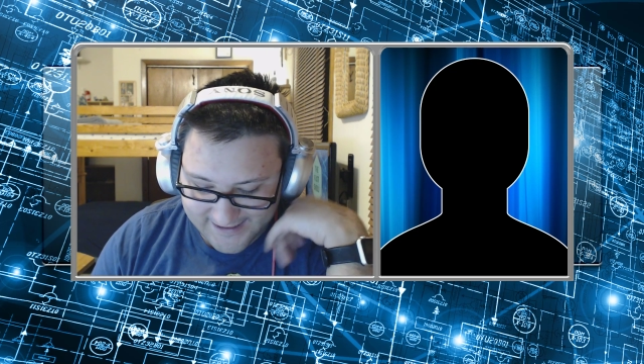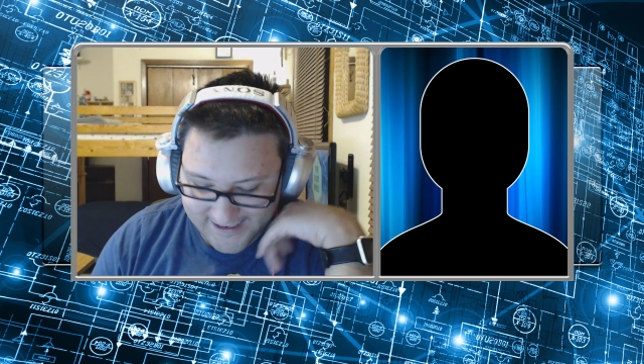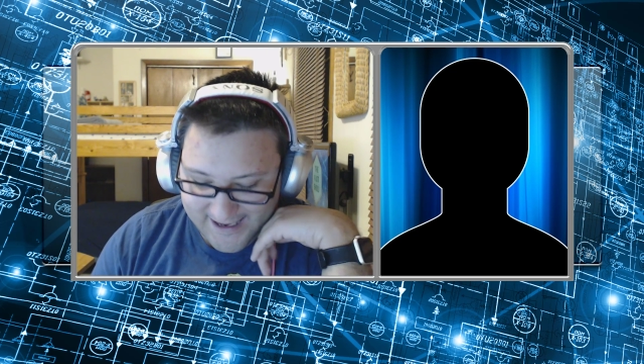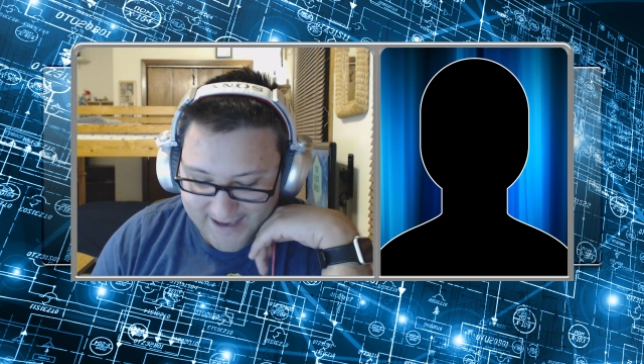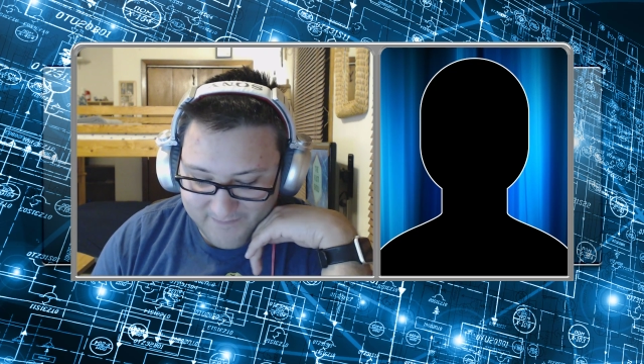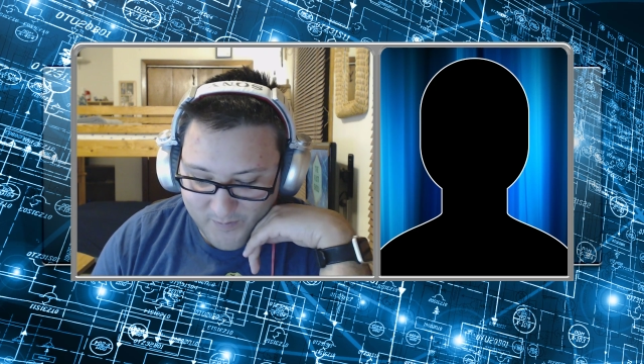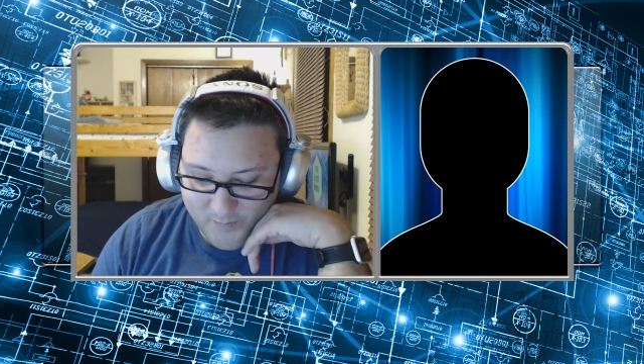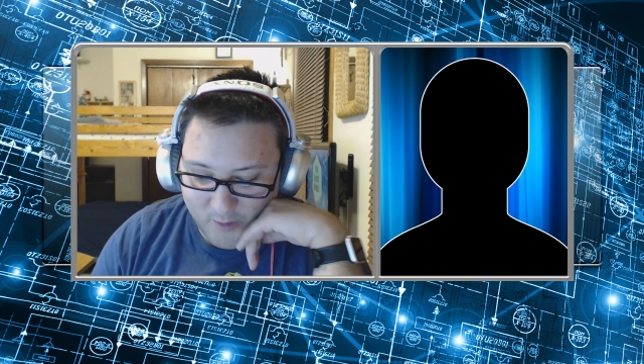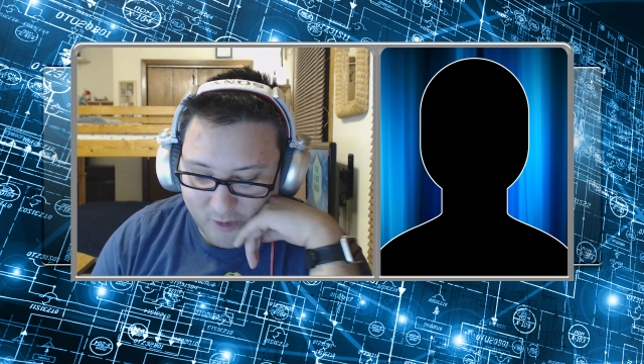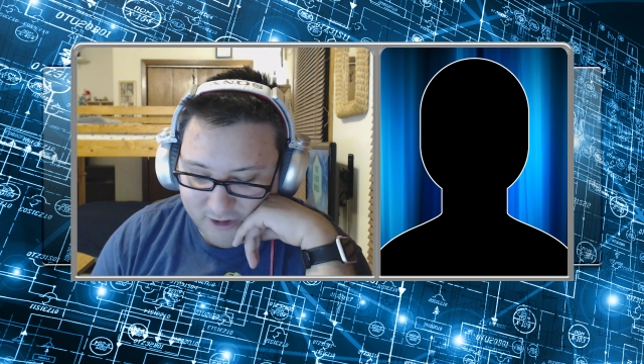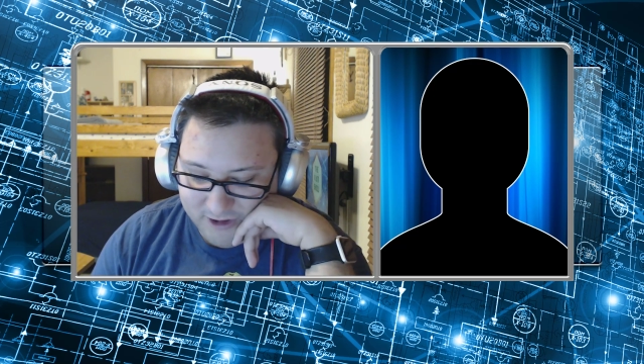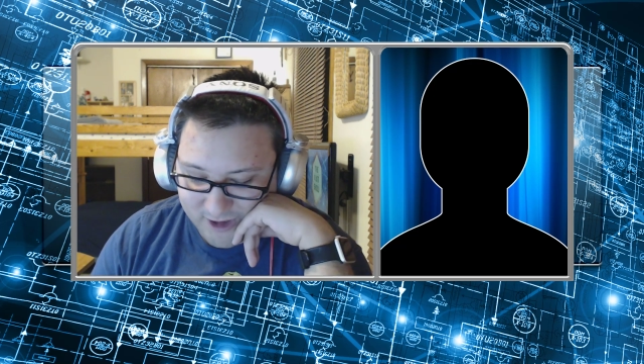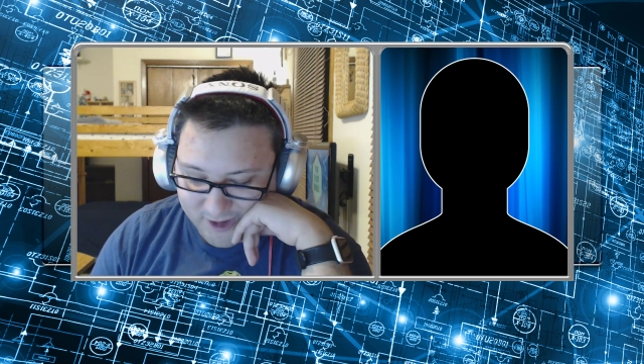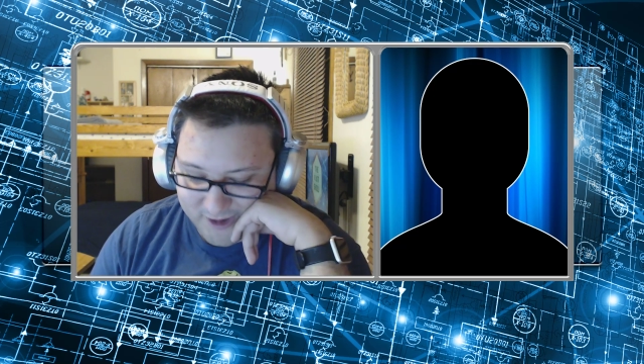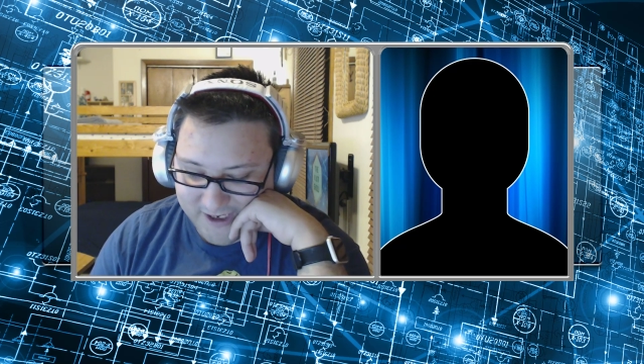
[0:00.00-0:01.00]
even more
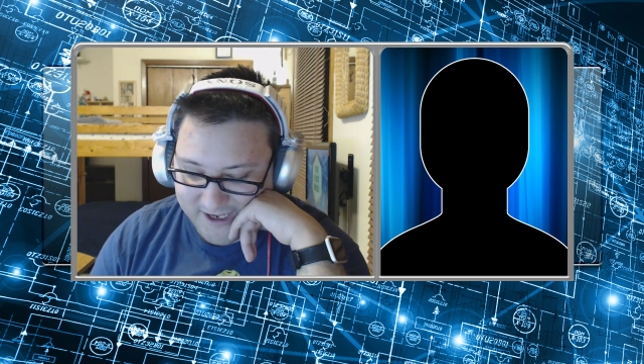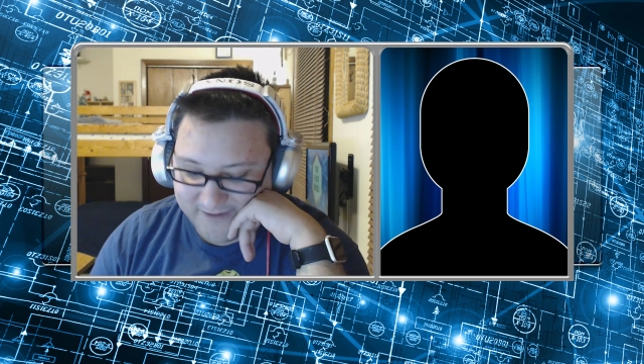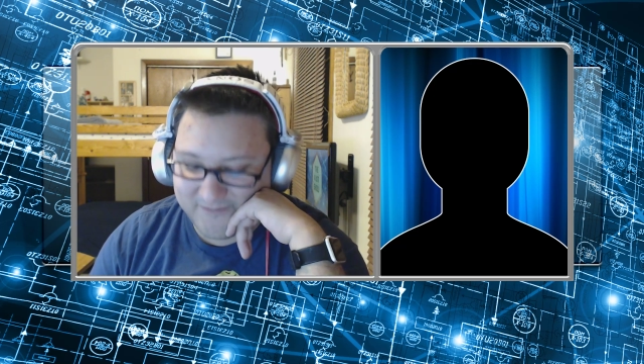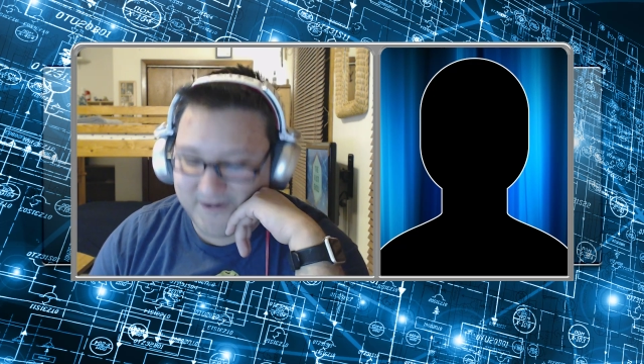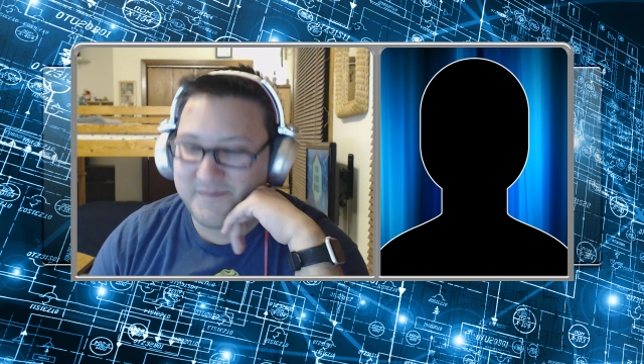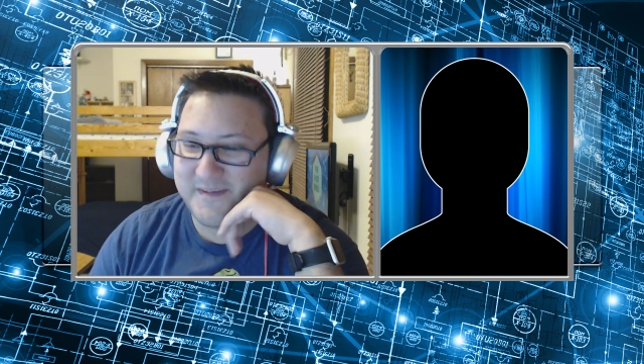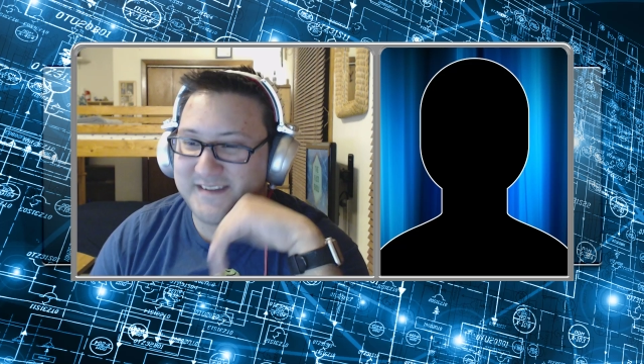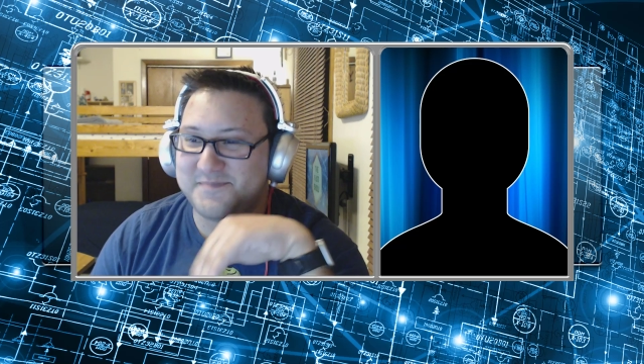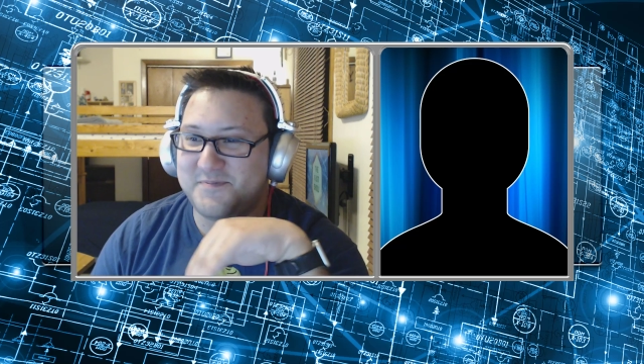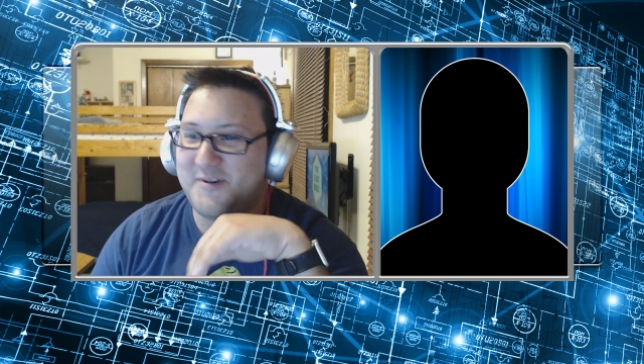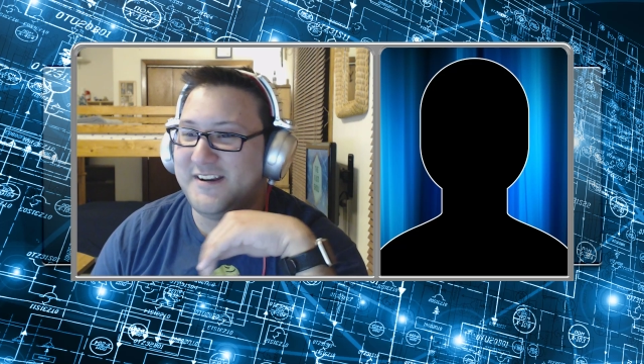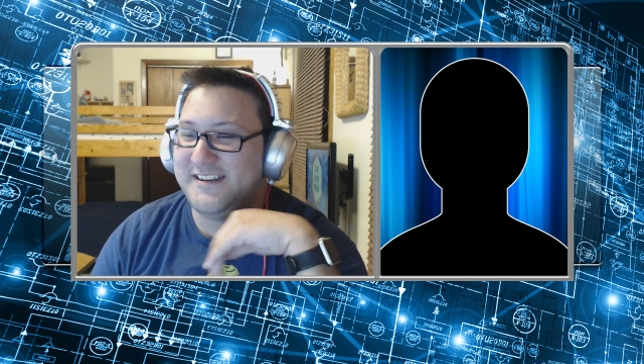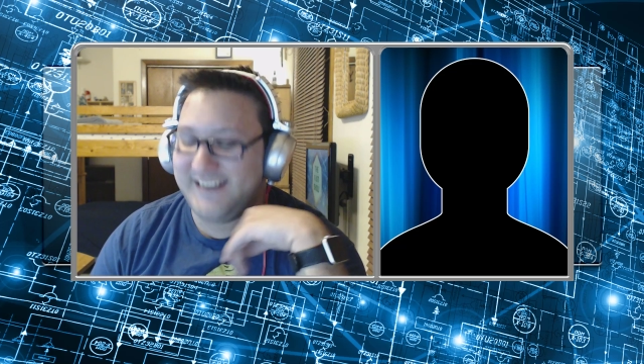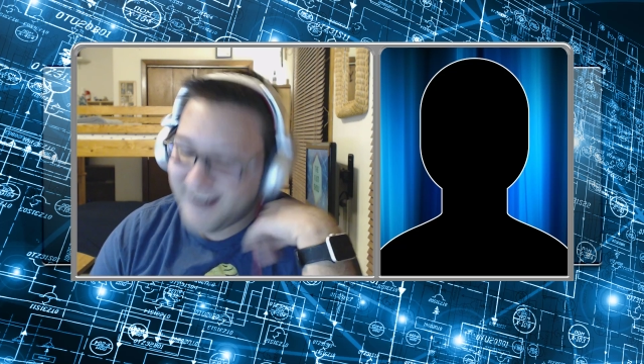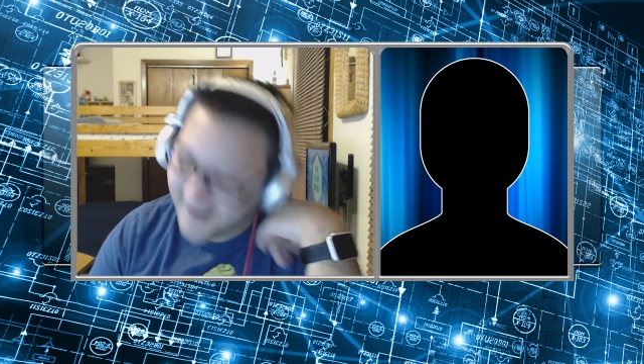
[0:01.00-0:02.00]
nerdy from this
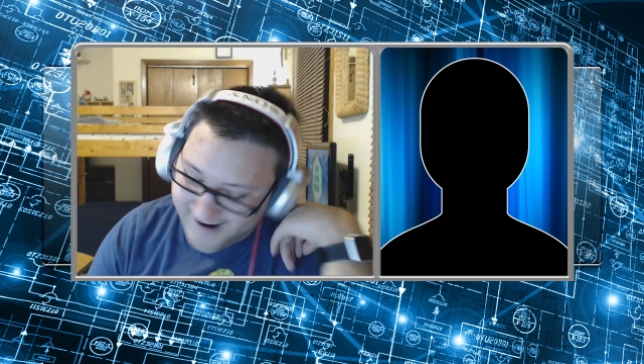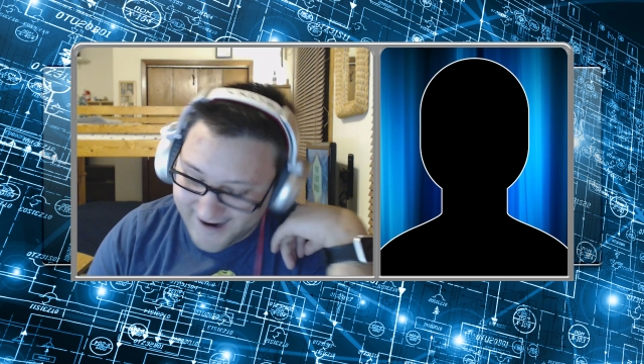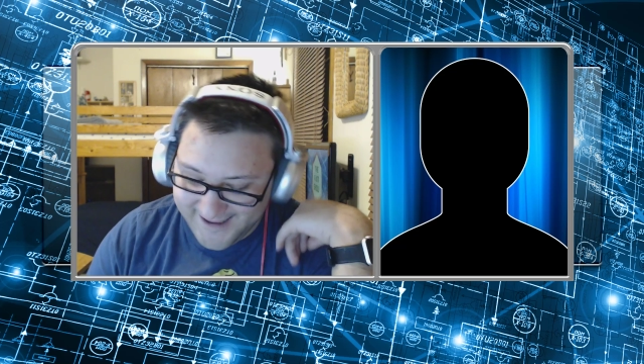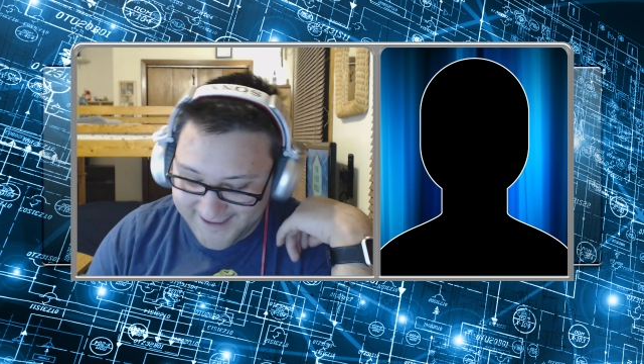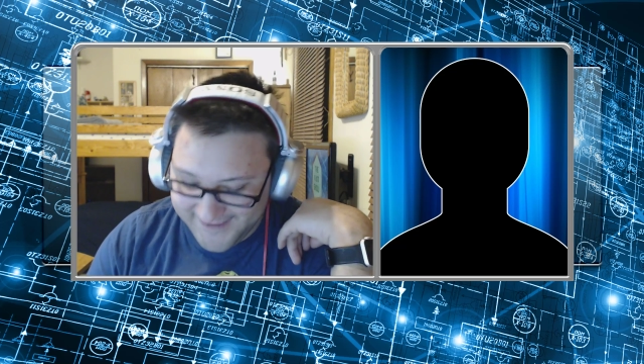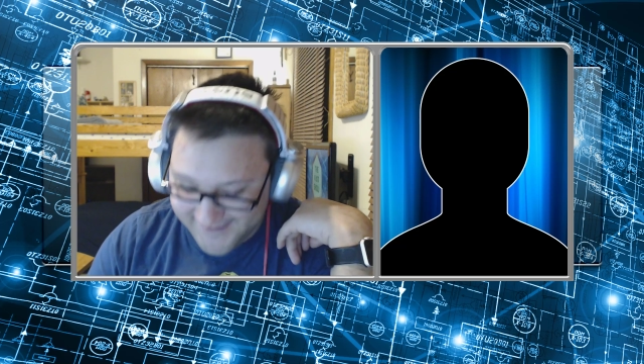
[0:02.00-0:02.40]
point on.